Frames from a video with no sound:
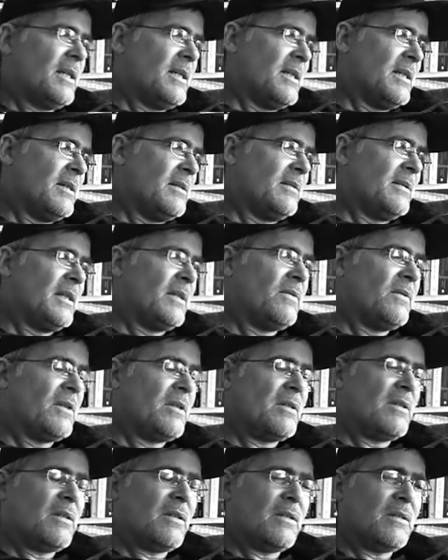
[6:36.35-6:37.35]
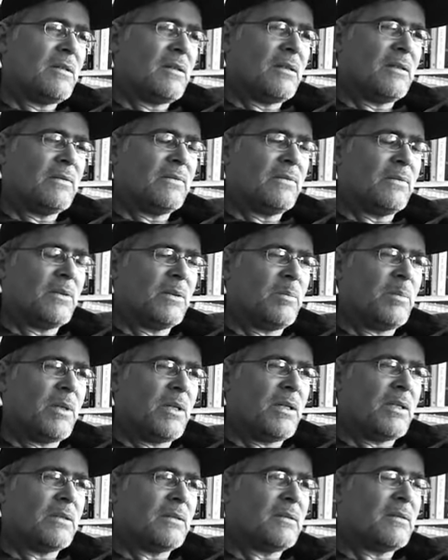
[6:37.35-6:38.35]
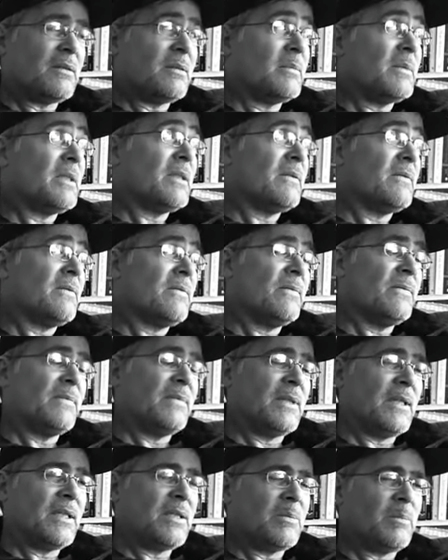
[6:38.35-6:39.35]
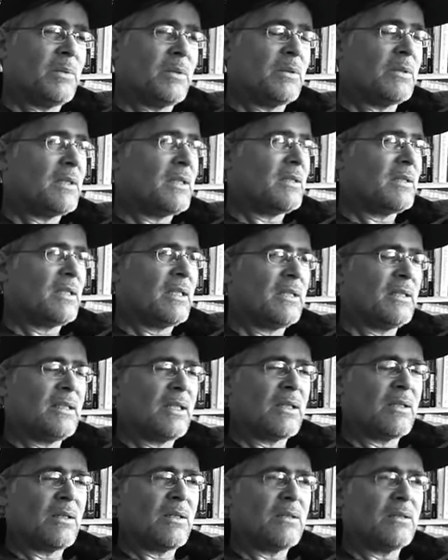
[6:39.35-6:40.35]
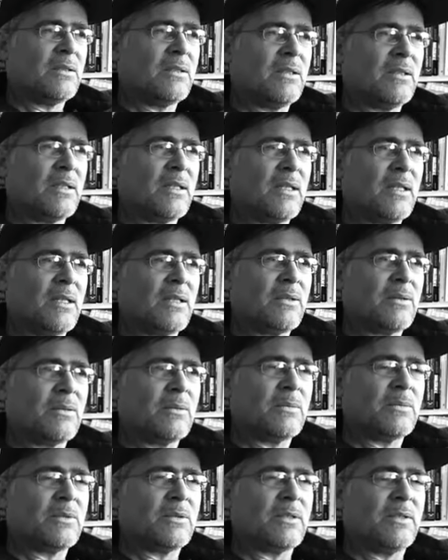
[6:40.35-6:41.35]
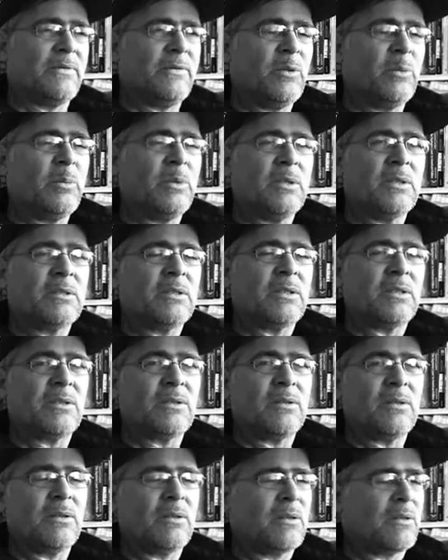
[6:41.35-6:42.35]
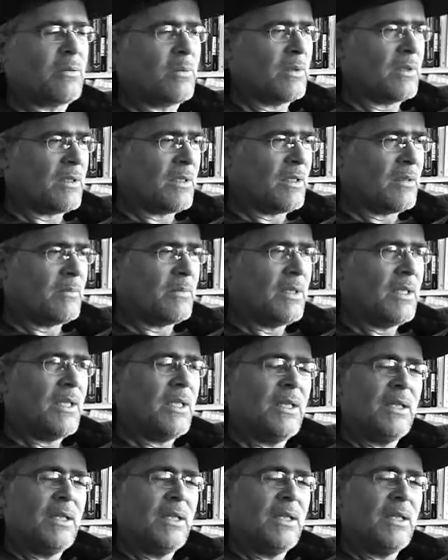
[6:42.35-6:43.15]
leveraged ourselves with bonds to make nice buildings, get technology in the classrooms. If you build it, the students will come.